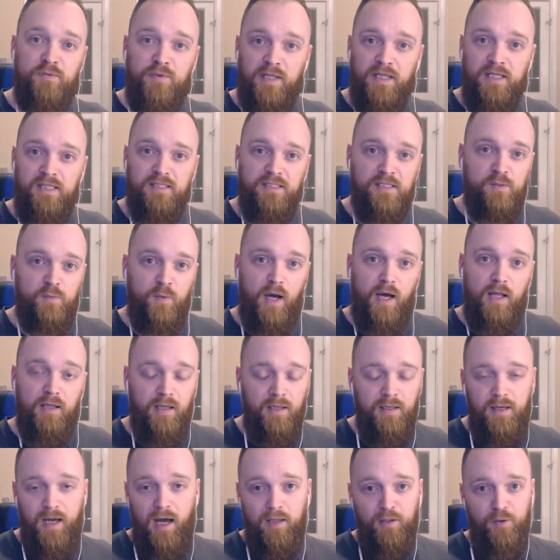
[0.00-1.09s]
released as well,
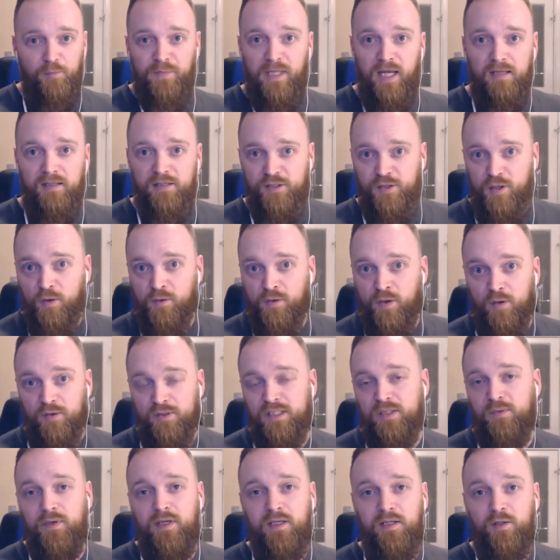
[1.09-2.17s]
I'll update the show notes
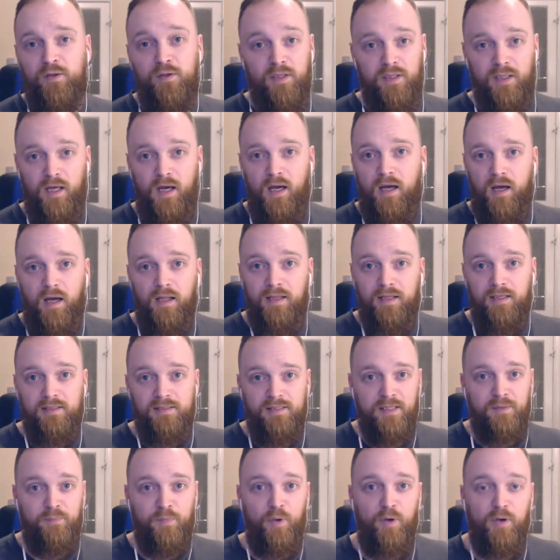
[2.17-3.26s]
to include a, a link to
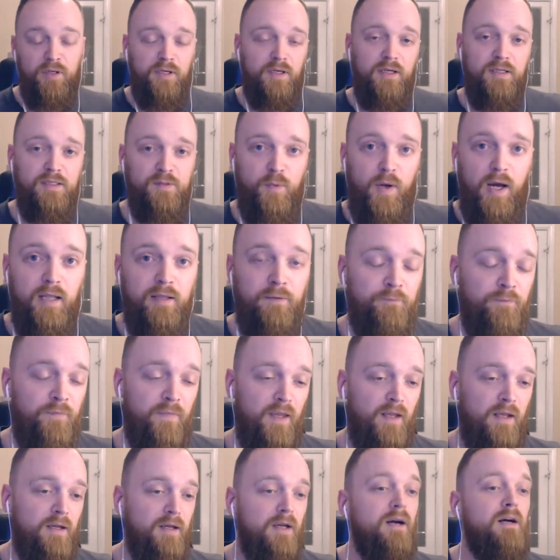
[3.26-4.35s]
the book as well.
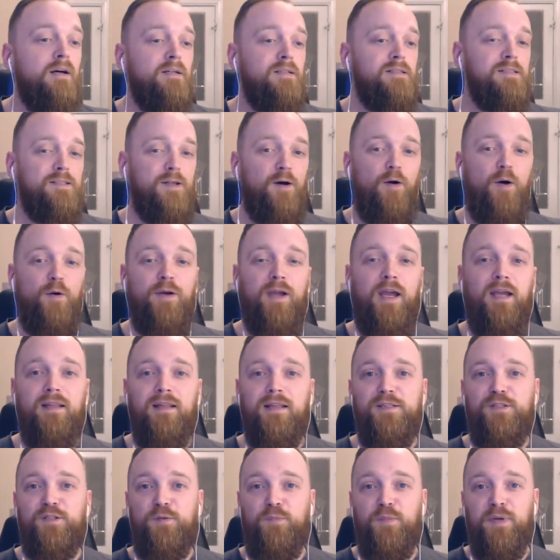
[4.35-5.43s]
So, okay, let's
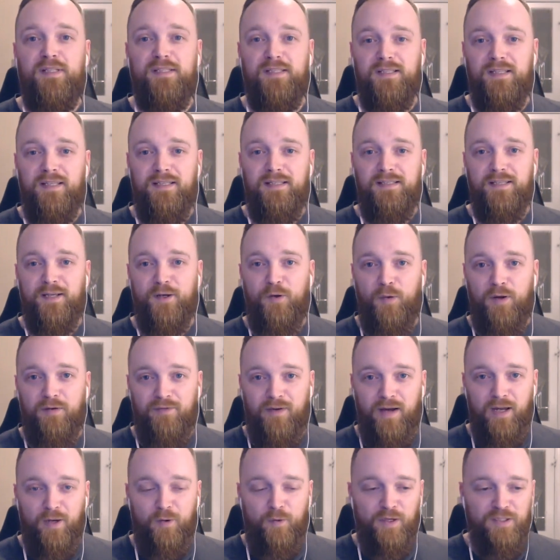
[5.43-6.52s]
jump into these
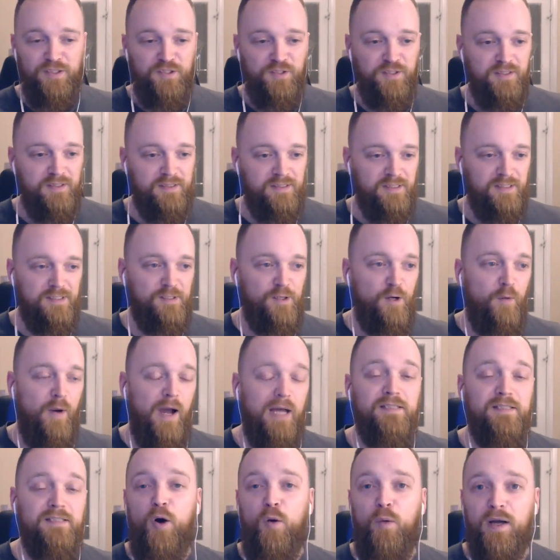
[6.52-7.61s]
quickfire questions. So,
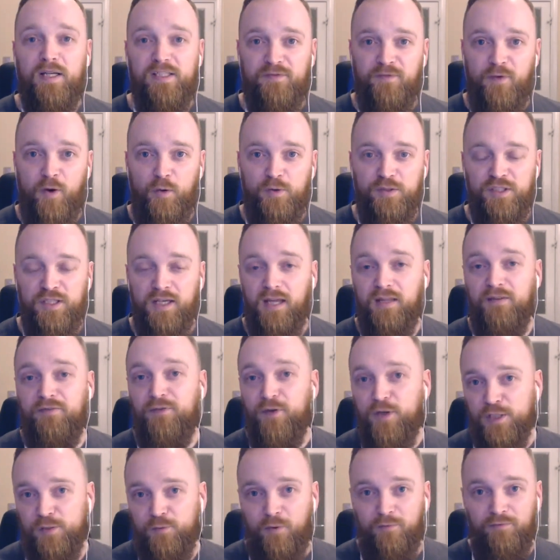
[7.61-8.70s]
as always, folks, you get the
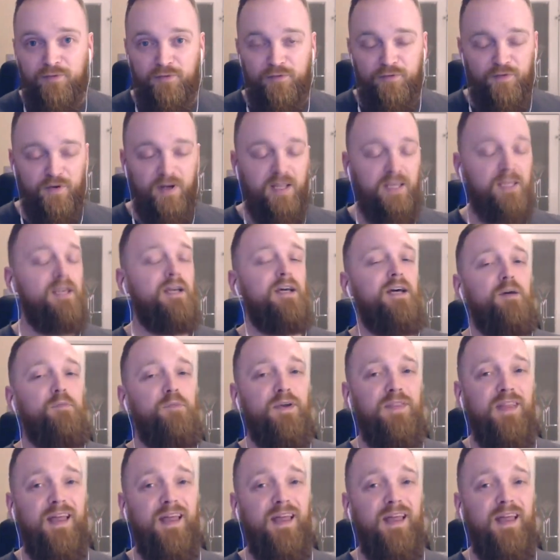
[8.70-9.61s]
first one for free, but